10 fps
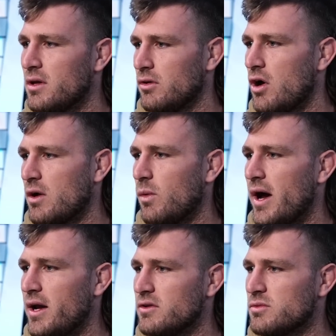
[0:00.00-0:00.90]
like
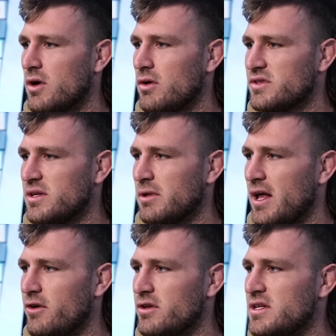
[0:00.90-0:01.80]
Wayne as well, the
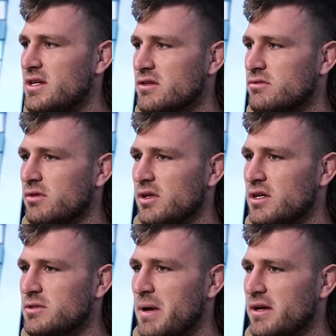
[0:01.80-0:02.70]
similarities. He doesn't really
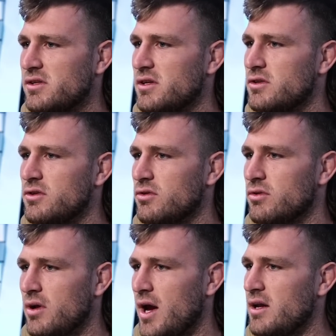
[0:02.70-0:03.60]
expect you to
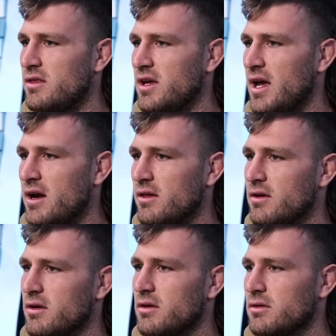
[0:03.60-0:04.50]
do anything out of
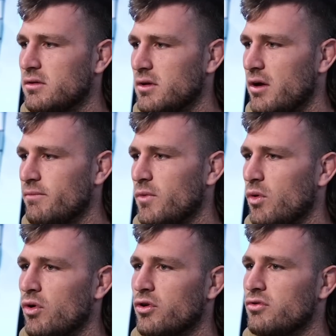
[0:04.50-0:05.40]
the
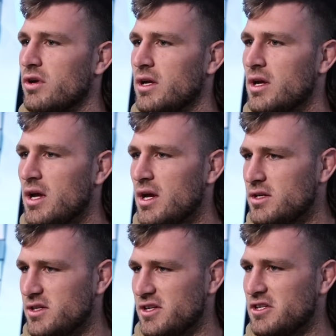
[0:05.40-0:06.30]
ordinary. He
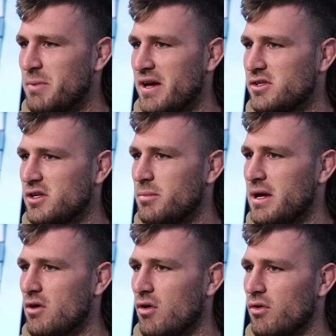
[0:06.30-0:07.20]
just expects you to
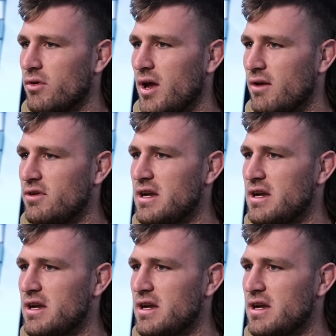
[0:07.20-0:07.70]
be on every